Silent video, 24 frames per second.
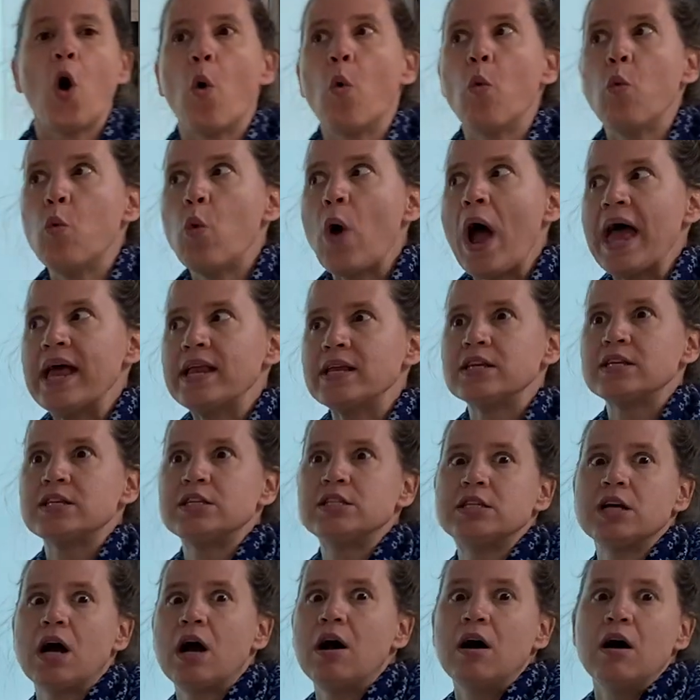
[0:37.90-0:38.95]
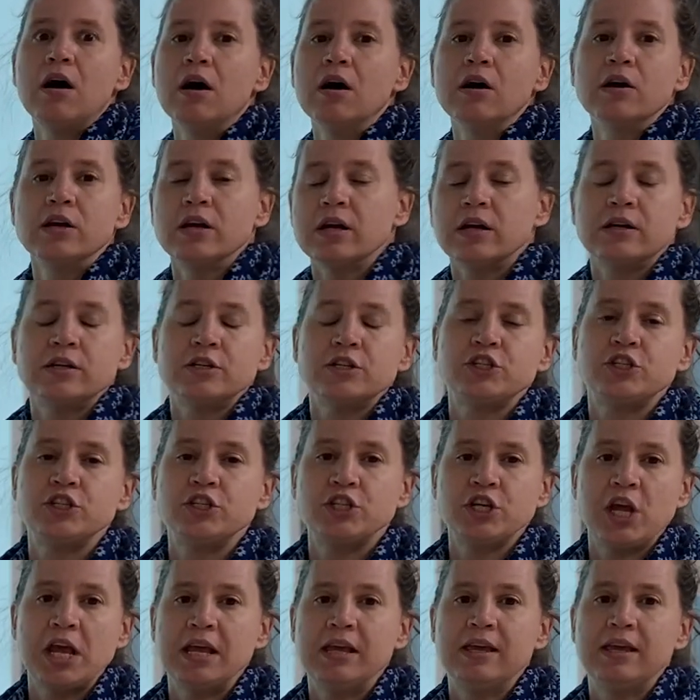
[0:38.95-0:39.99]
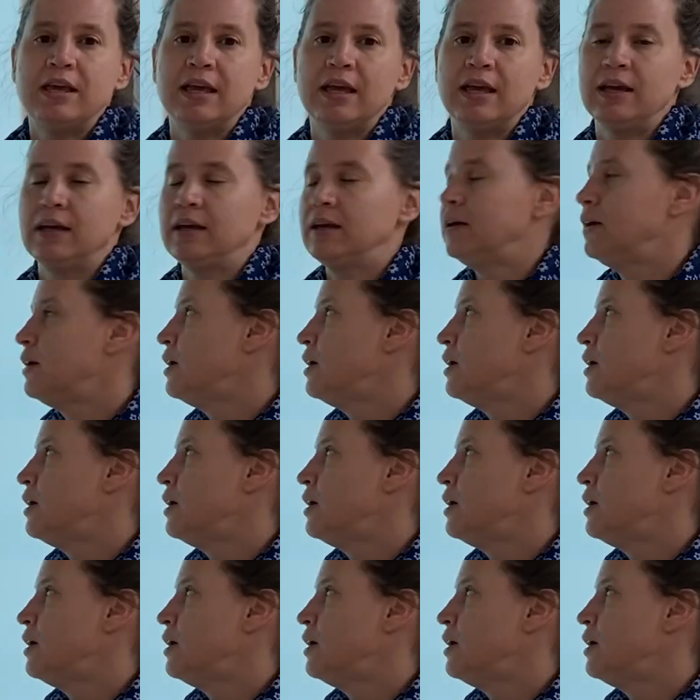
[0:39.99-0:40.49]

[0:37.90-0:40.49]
wet dog shaking.